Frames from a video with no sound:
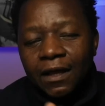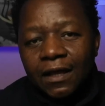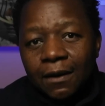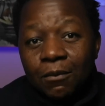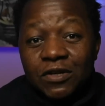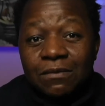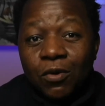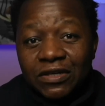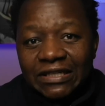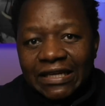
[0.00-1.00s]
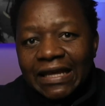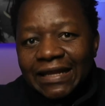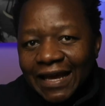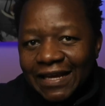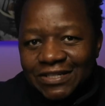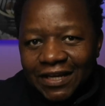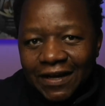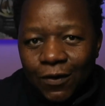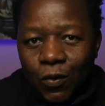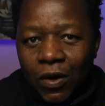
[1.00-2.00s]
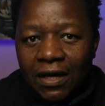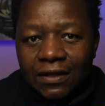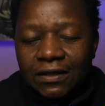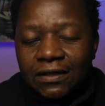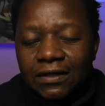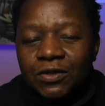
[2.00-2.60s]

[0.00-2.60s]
most importantly, engaging while you are